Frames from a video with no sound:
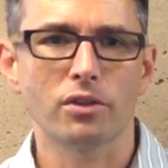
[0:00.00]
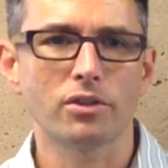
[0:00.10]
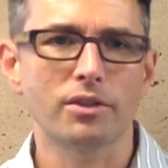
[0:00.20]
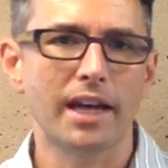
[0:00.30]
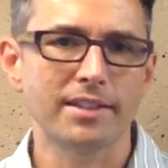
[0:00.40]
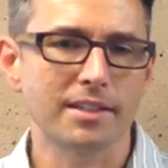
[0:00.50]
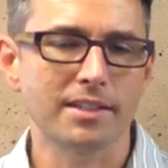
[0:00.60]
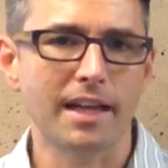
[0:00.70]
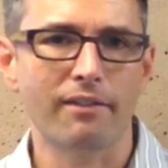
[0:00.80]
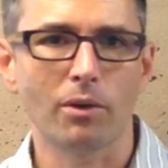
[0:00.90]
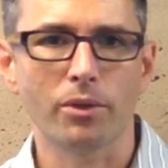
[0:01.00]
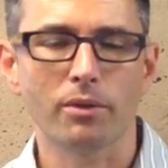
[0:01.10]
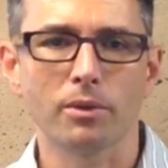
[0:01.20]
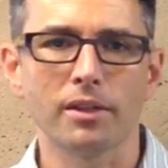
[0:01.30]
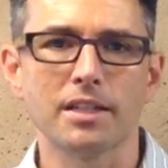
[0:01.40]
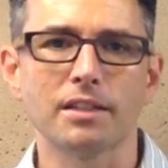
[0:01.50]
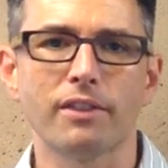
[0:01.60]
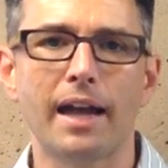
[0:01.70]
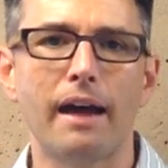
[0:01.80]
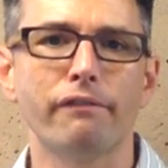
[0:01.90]
2007 with the release of the
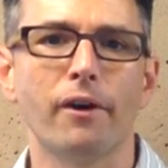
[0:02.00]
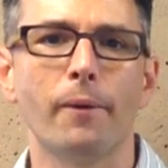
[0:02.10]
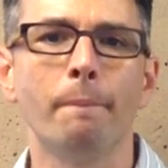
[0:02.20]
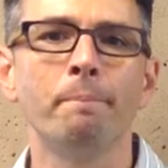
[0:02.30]
iPhone,